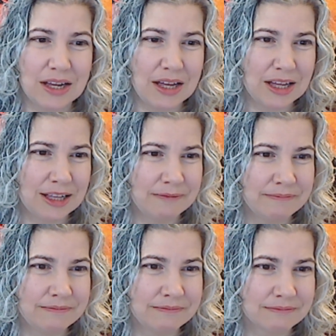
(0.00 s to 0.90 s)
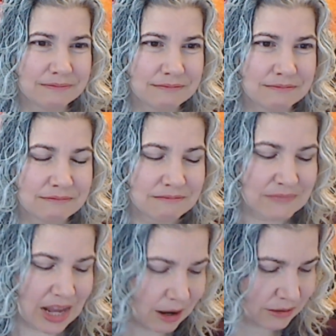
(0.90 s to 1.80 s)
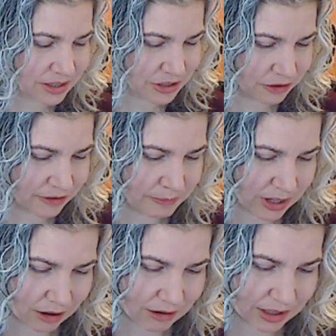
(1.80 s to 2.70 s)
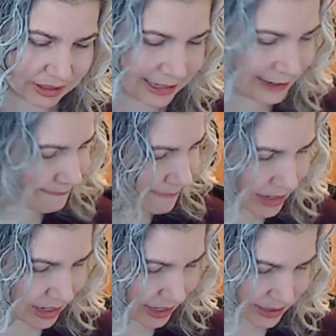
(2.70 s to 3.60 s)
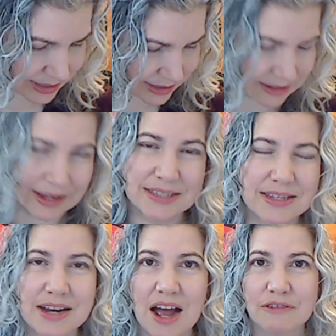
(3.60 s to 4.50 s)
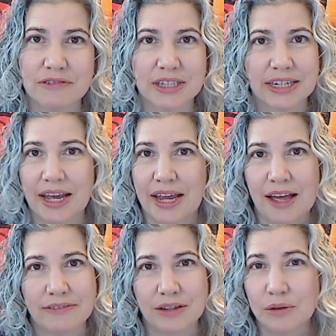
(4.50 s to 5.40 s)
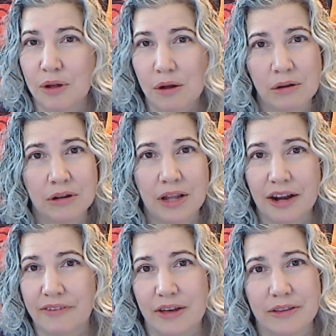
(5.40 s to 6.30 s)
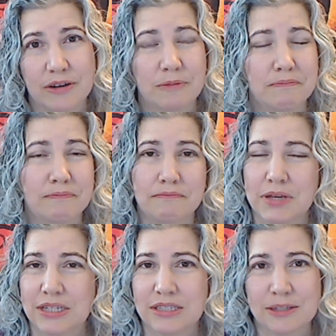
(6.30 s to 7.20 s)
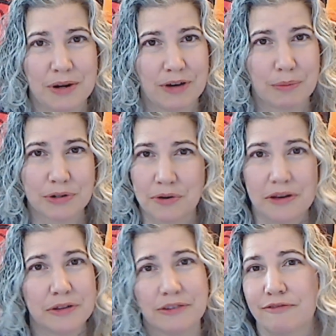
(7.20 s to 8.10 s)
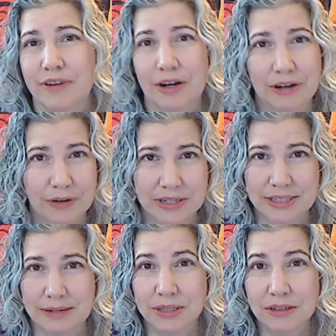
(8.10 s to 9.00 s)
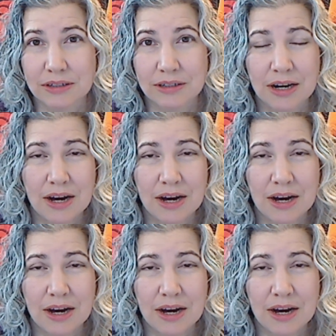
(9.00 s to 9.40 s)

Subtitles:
How is it serving me currently? It's not really. I have a whole lot of other pieces in my repertoire that are very, very similar.